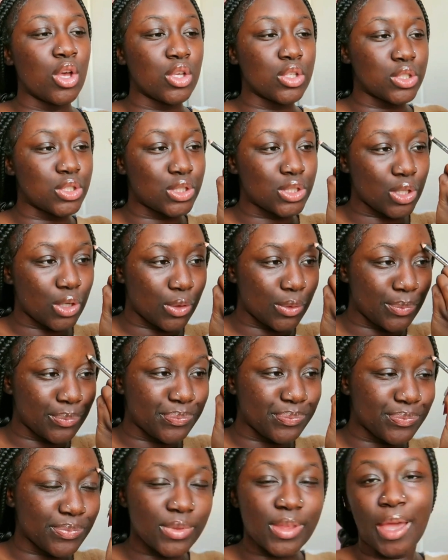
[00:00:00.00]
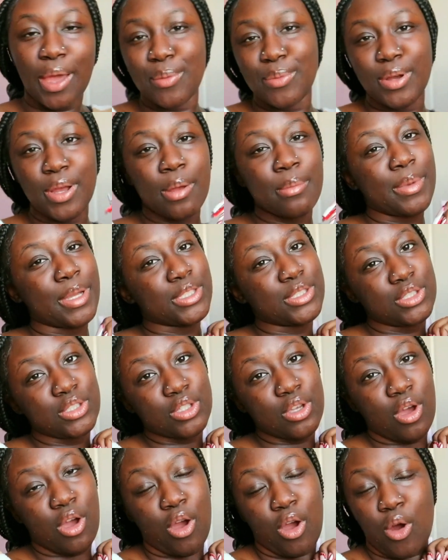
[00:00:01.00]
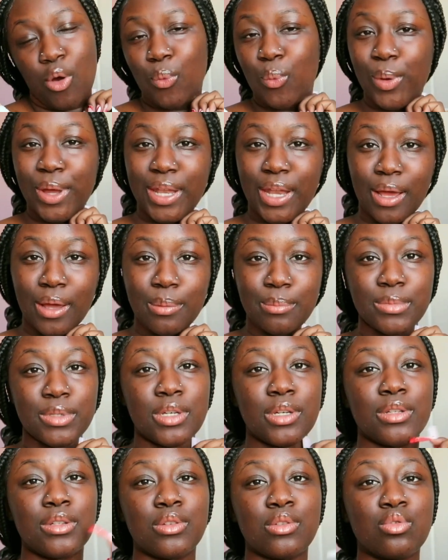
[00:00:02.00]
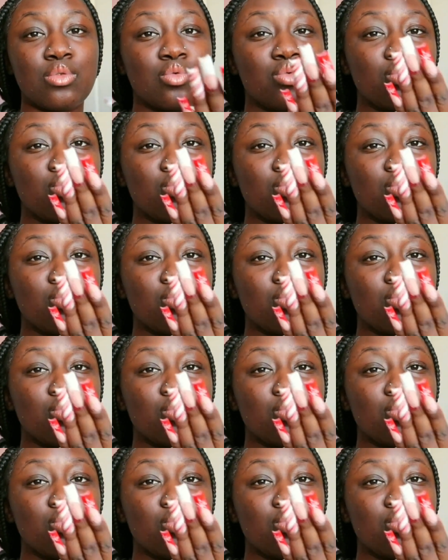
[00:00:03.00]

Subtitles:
So, I will come back to y'all when I'm done.